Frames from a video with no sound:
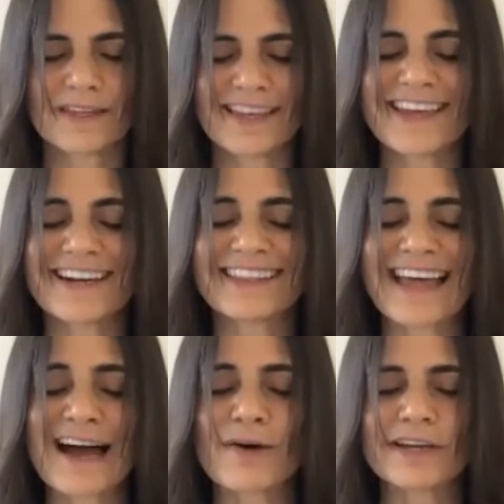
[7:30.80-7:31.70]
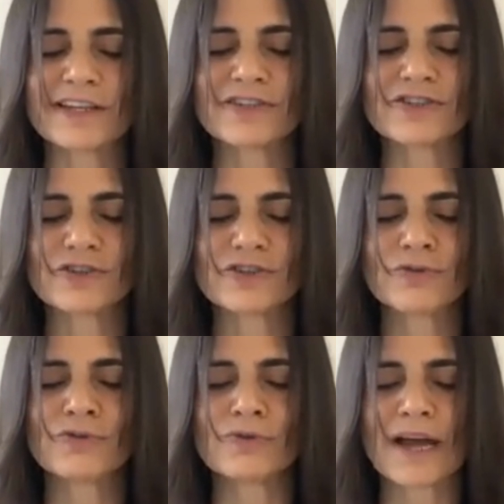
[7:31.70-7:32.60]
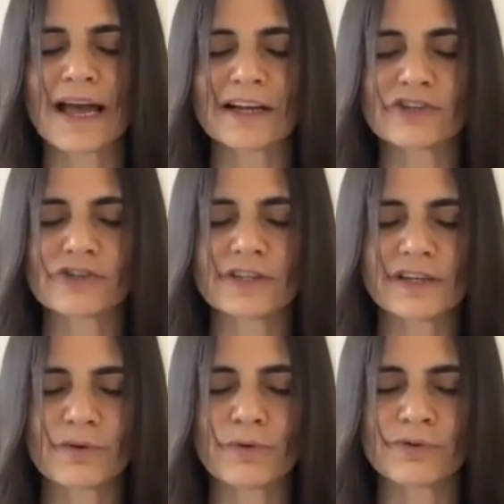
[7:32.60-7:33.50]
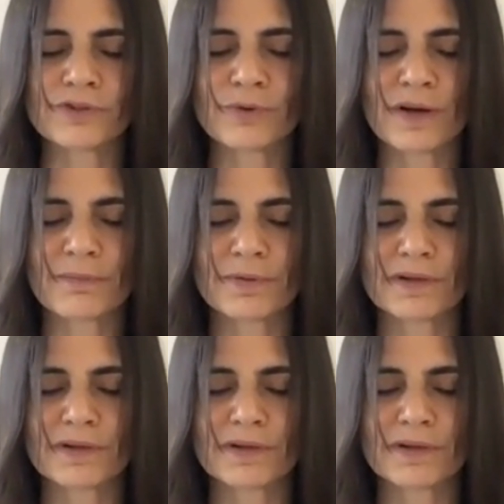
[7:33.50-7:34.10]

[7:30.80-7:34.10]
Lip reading: And then allow it to actually hold you up.